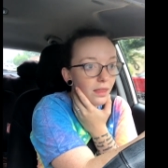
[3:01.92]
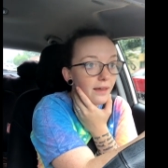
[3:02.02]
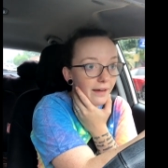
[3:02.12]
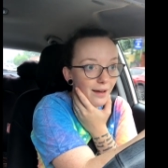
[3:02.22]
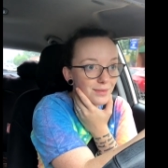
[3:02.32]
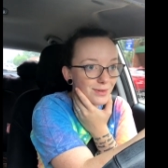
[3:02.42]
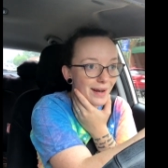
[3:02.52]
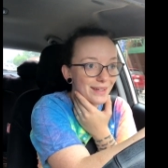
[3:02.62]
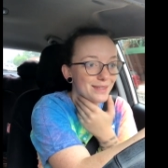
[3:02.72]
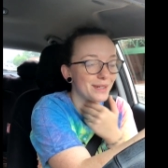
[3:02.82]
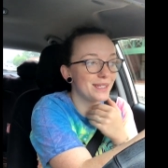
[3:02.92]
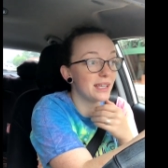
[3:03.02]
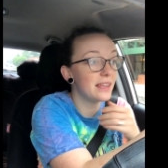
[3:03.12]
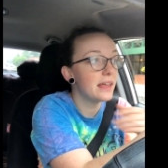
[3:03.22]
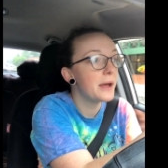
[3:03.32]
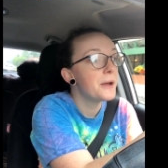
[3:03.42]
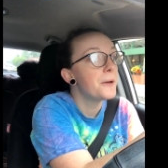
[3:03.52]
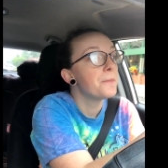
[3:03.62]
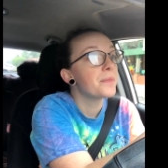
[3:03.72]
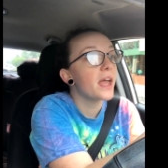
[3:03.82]
the gums right next to my teeth.
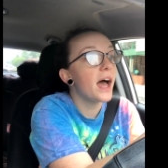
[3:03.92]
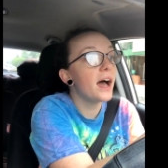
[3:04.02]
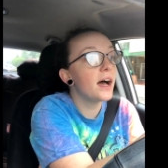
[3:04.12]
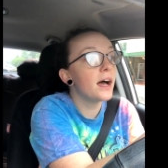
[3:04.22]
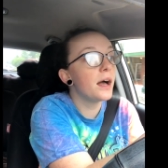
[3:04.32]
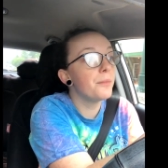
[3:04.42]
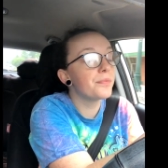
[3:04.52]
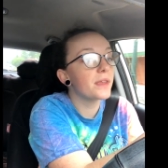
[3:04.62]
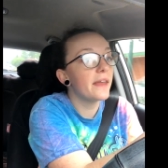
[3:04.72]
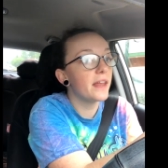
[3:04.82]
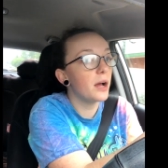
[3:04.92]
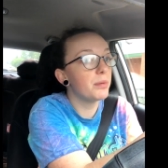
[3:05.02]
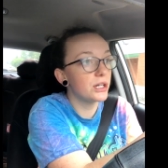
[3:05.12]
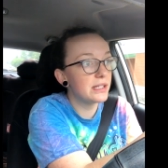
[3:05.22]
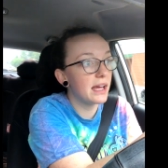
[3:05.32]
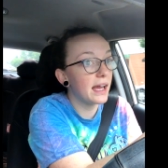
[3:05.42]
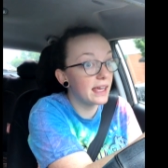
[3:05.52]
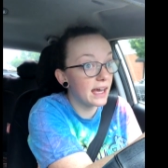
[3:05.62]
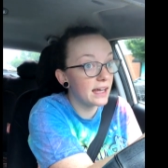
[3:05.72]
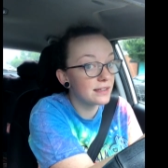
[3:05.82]
Um, and then I burnt it
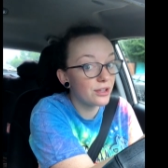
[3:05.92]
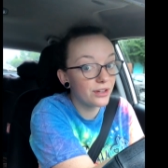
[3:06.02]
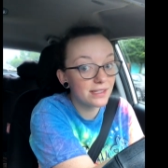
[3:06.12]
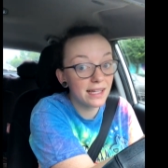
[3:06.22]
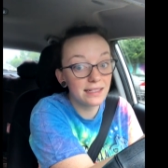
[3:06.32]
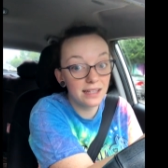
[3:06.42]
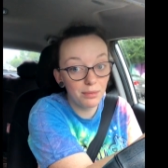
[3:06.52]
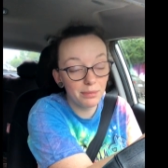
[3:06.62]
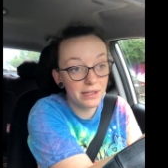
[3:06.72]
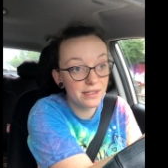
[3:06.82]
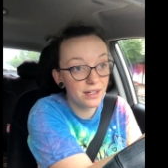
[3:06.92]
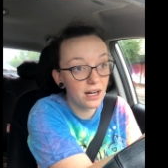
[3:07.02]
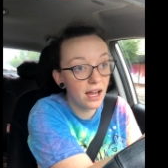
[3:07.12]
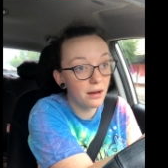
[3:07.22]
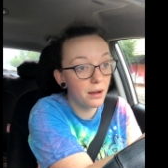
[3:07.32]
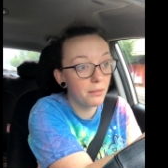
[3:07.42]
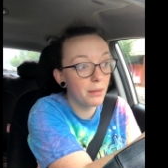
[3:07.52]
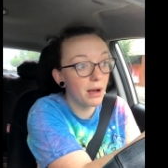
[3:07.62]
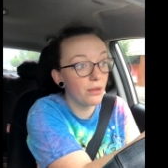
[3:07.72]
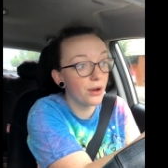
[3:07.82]
again. So there's like a double blister and my
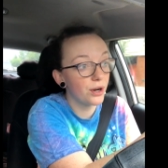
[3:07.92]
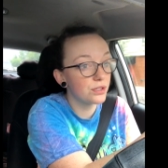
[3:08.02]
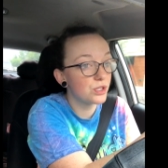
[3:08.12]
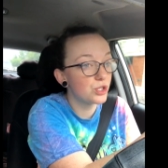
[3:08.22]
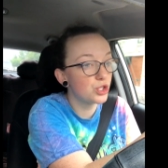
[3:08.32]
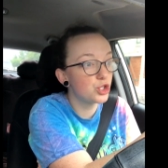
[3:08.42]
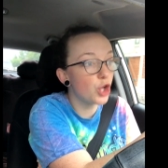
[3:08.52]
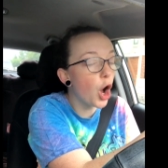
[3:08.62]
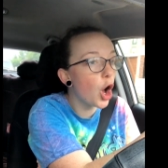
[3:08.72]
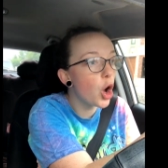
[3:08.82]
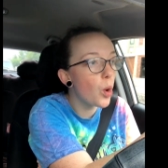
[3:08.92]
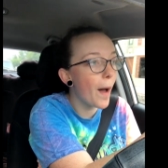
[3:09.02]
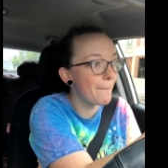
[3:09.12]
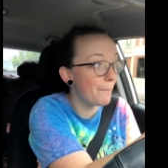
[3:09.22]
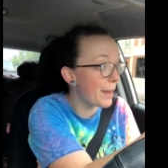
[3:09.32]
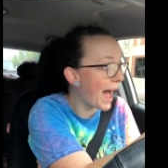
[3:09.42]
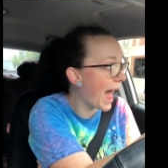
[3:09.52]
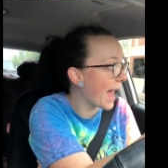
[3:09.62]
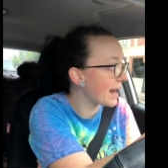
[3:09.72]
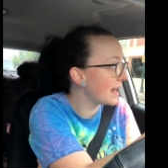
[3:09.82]
mouth hurts so
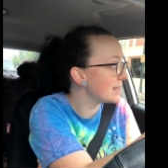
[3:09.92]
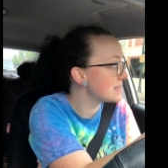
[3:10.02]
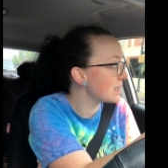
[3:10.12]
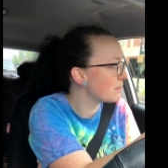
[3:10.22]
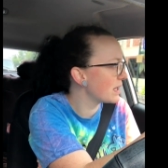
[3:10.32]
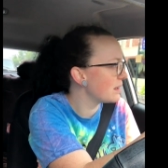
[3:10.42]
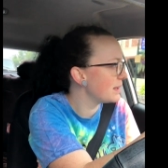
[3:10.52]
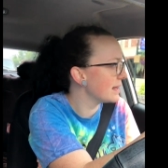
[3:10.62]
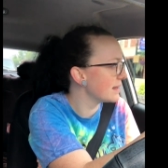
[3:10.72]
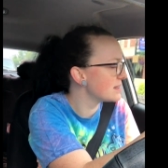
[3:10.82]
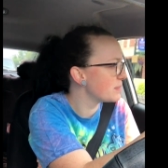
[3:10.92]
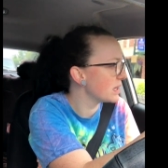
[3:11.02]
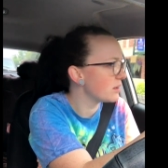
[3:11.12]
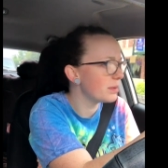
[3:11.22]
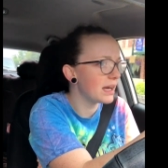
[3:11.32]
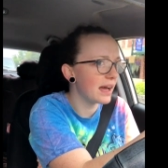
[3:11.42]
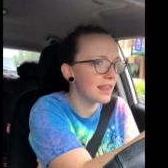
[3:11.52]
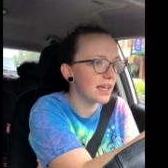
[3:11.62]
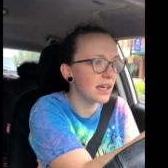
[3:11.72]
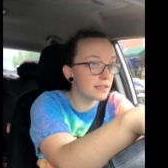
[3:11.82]
bad. And it's like making me lisp a little bit, I
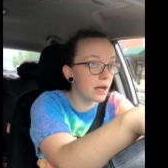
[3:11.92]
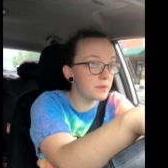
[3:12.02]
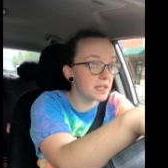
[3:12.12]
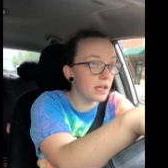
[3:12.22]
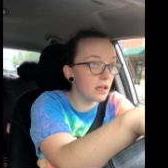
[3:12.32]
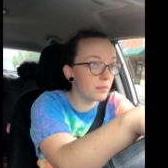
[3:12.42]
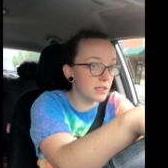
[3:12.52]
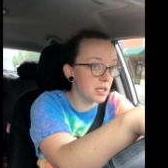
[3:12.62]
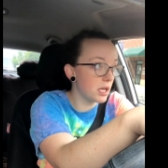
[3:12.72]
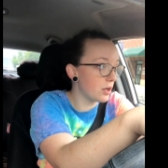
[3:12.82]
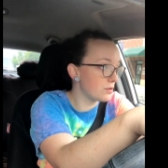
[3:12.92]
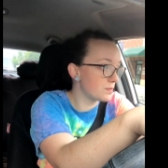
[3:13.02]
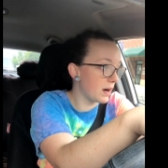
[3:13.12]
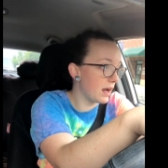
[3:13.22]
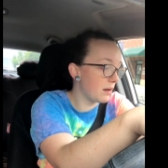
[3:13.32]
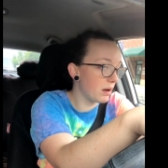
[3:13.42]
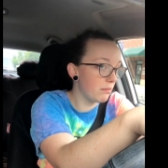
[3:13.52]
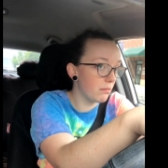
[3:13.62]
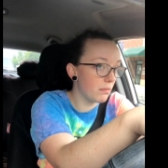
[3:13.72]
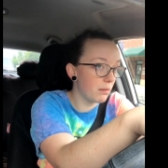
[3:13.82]
think, because I was eating my taquitos, right? And my,
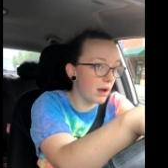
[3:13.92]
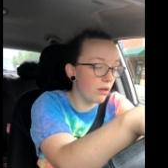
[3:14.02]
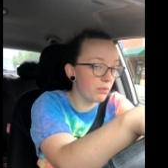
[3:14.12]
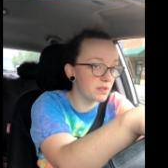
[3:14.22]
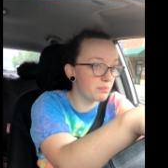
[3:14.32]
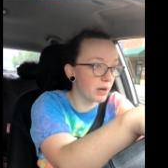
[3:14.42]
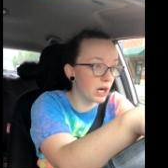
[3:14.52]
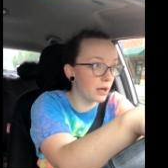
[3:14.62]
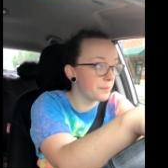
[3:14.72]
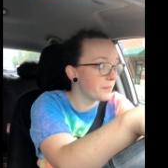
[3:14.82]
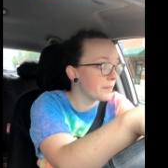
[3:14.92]
my mouth was burnt